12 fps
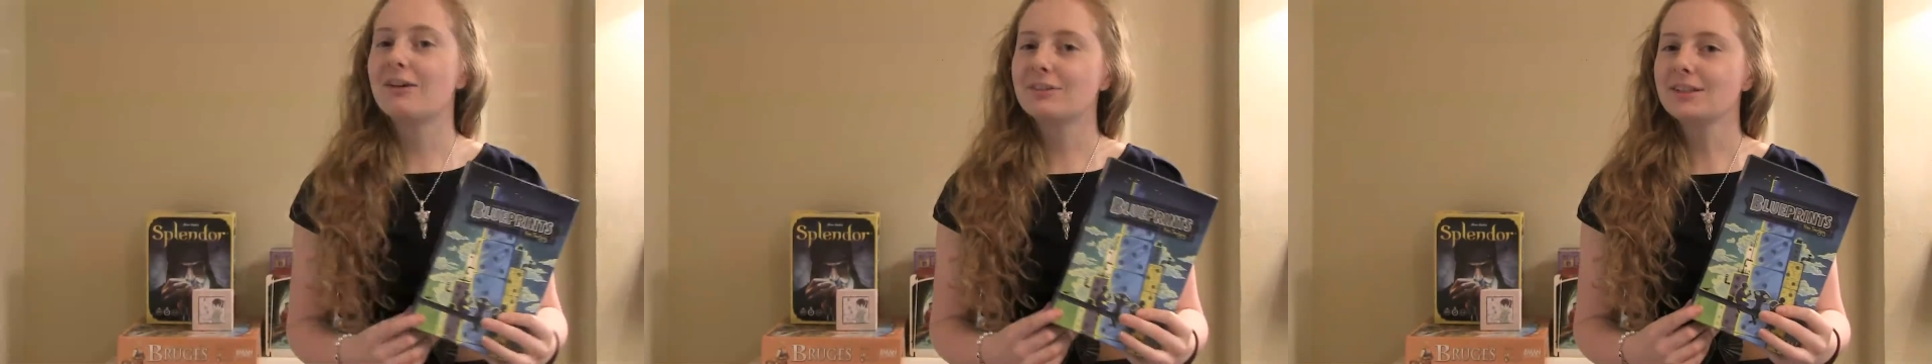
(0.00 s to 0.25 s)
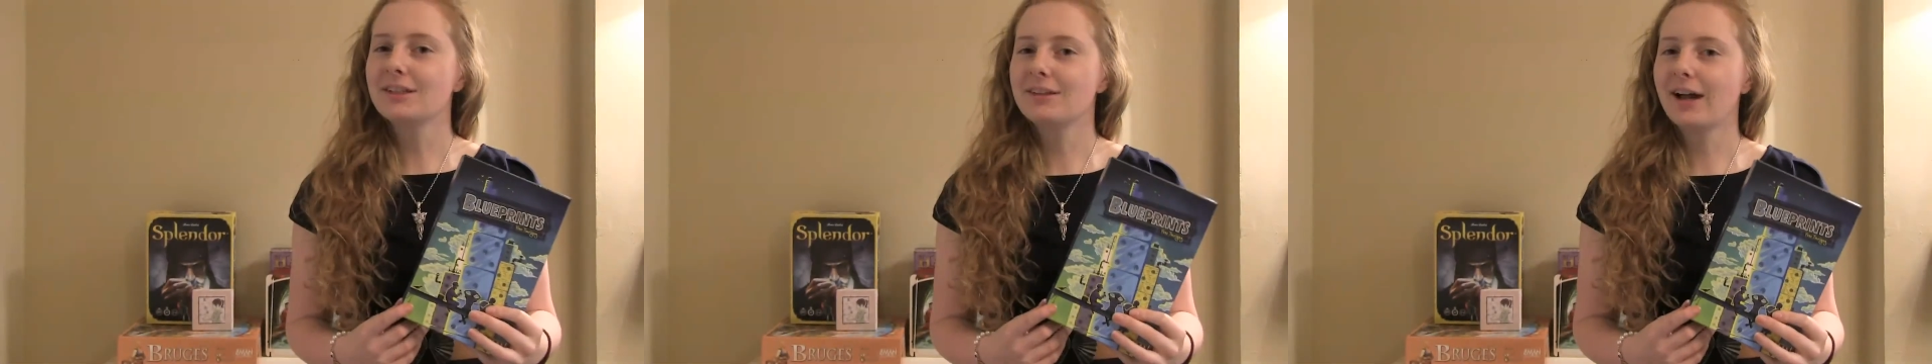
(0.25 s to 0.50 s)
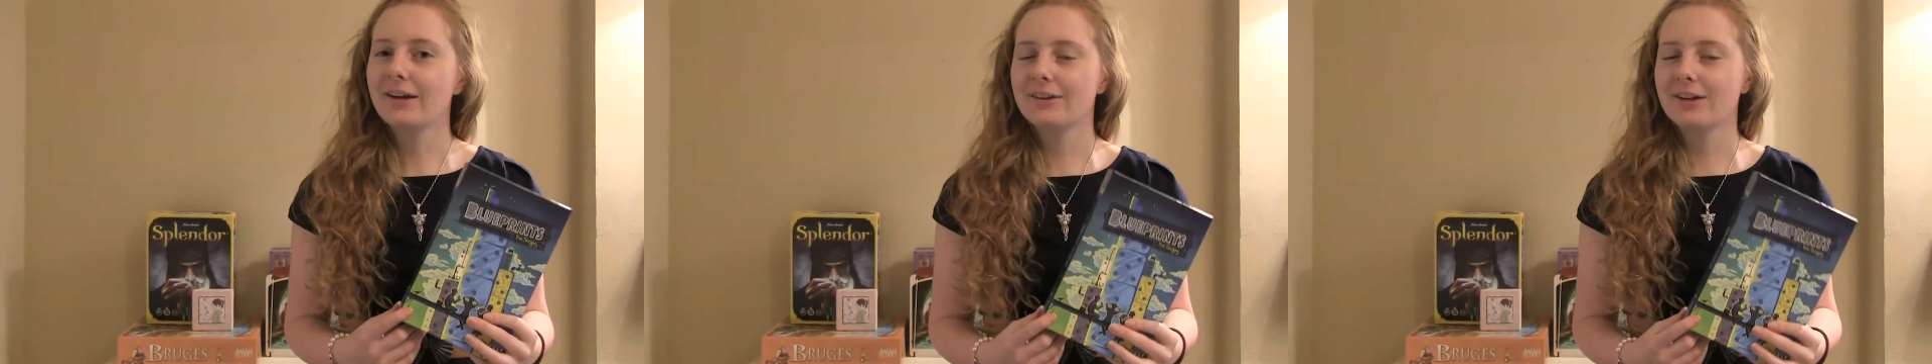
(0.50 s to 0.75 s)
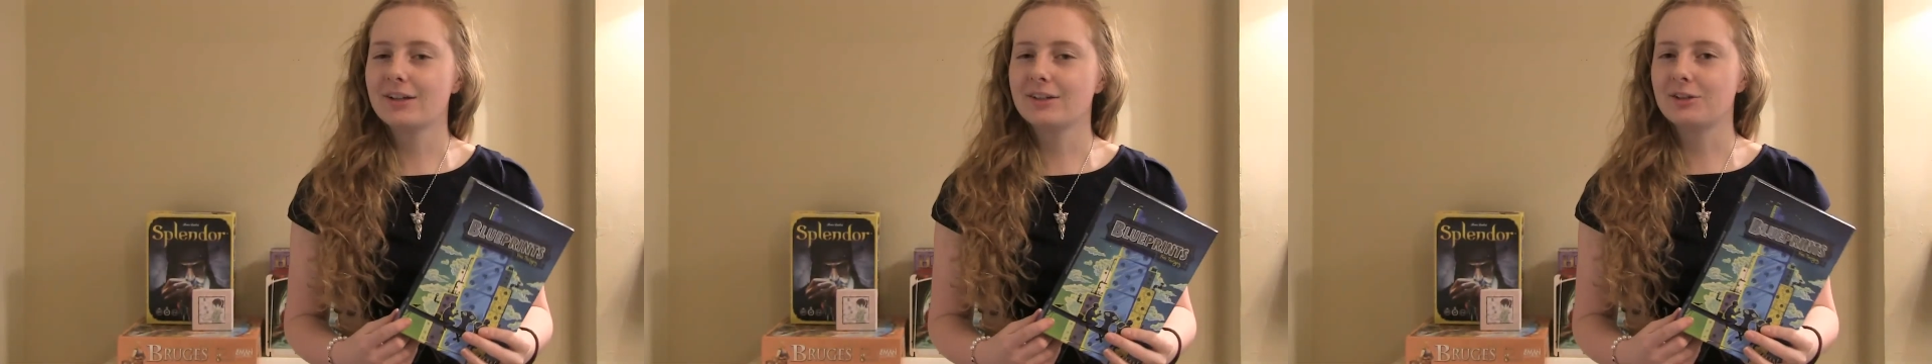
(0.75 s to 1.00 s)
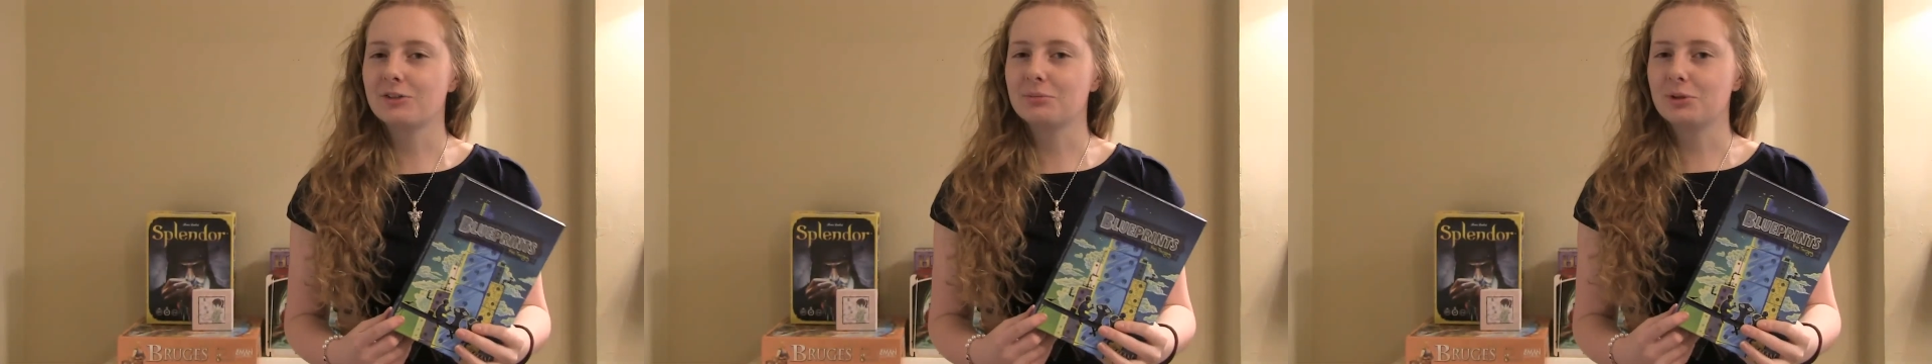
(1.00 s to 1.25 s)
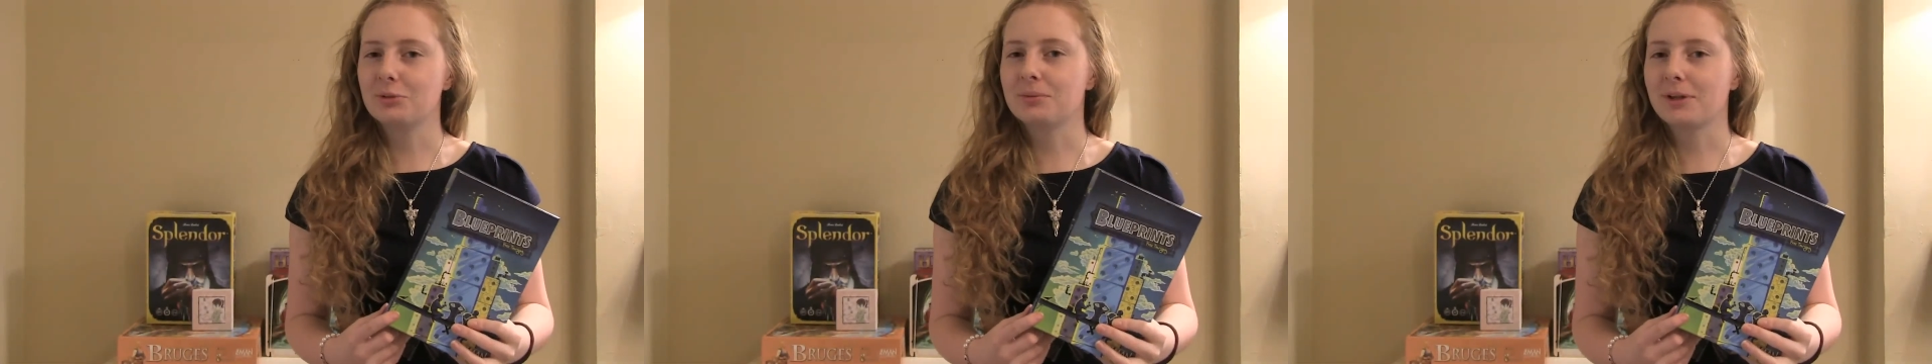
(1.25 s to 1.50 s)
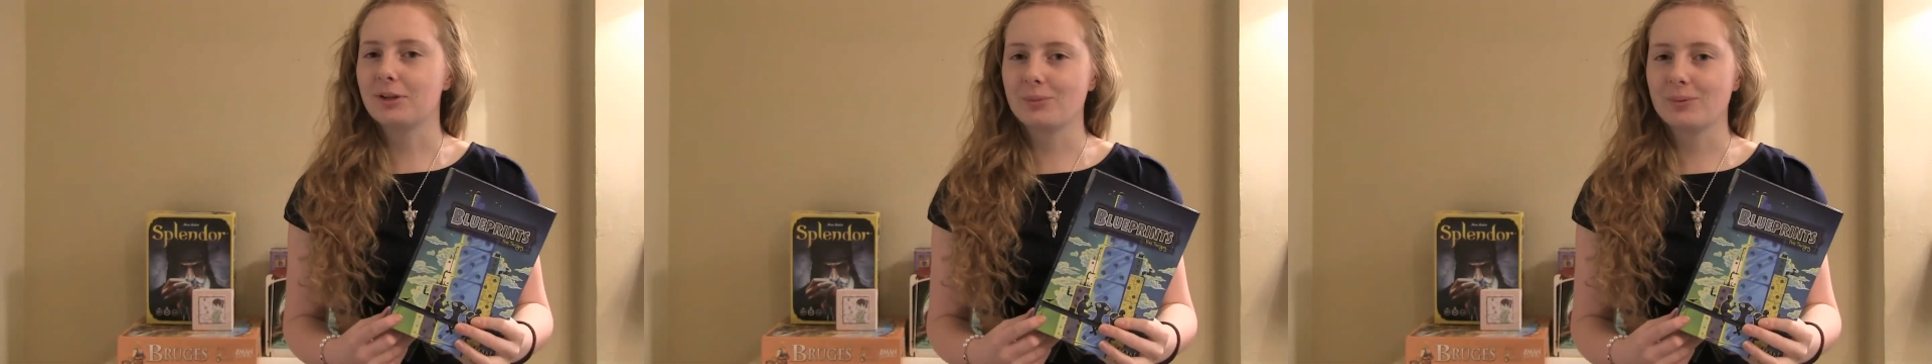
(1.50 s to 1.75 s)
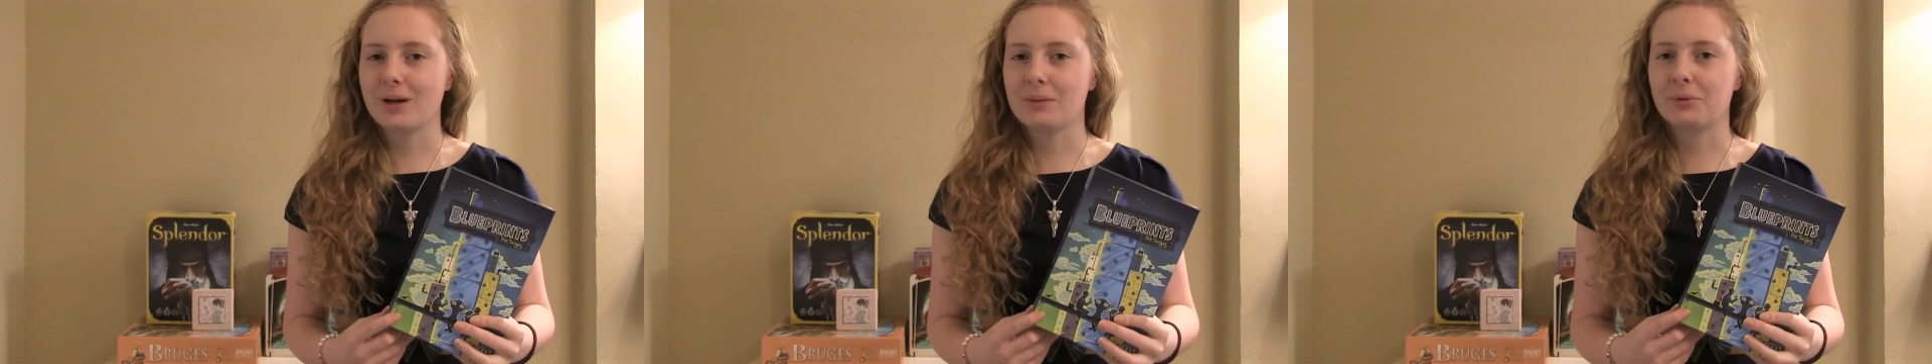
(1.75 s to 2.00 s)
I really liked the idea of
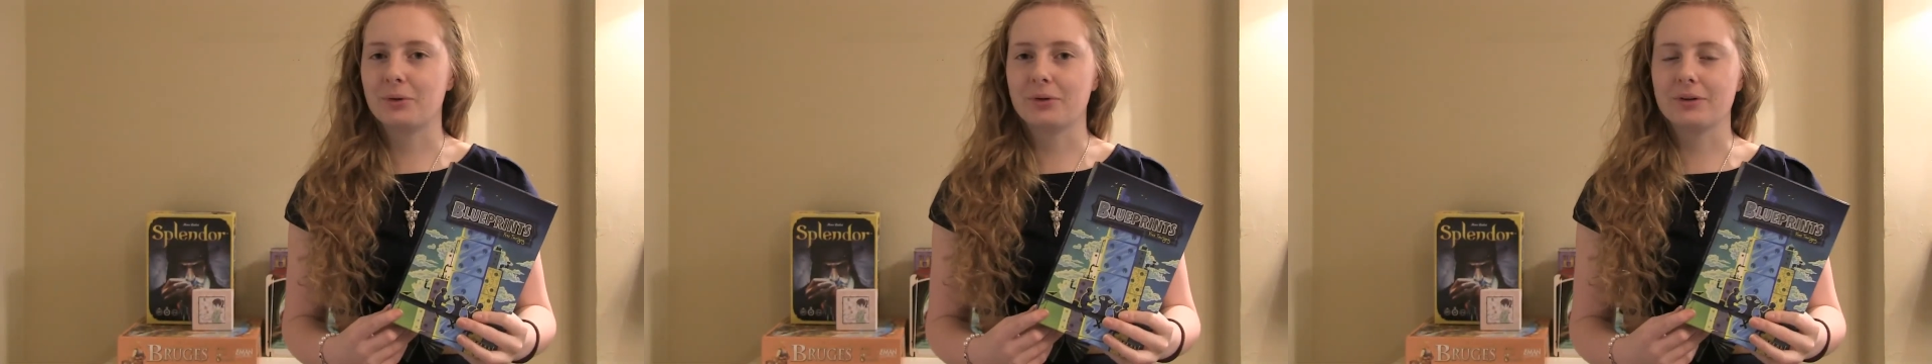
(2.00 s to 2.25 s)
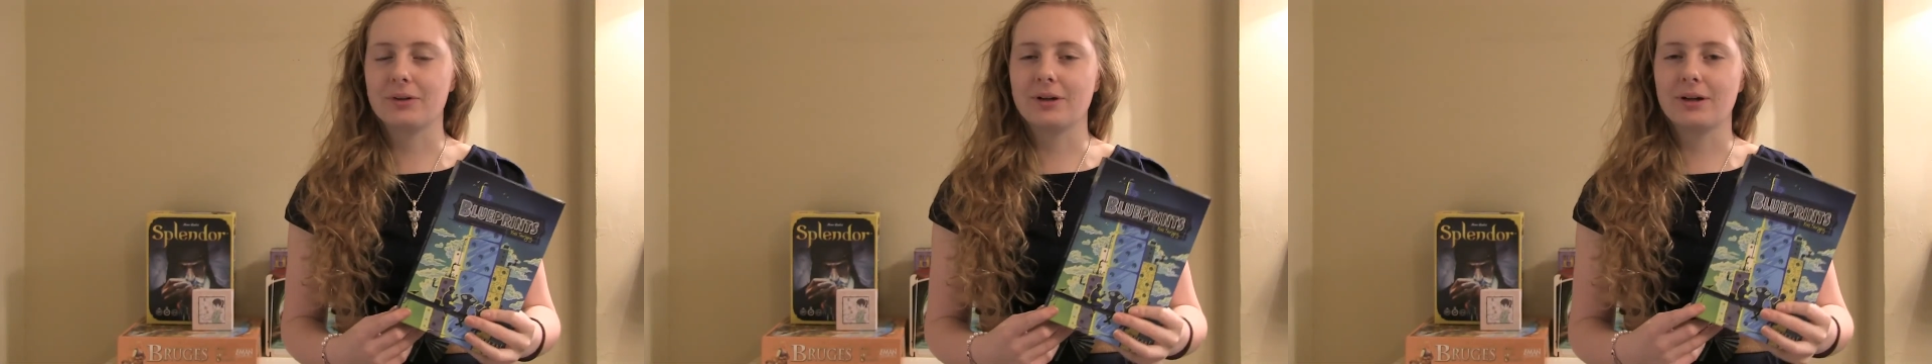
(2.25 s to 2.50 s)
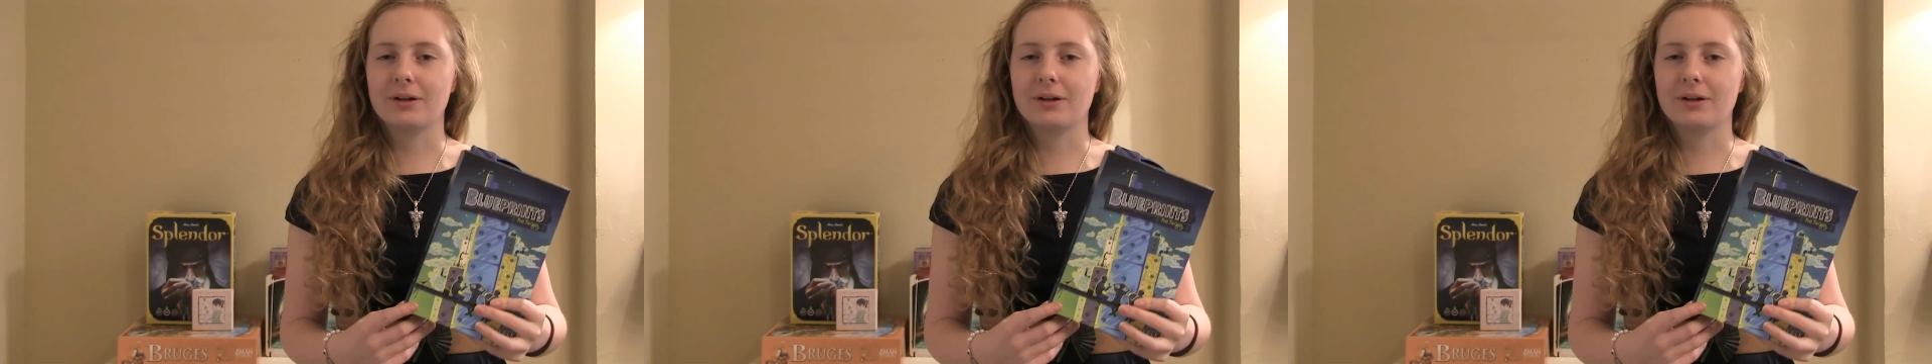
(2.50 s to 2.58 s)
blueprints when I bought it,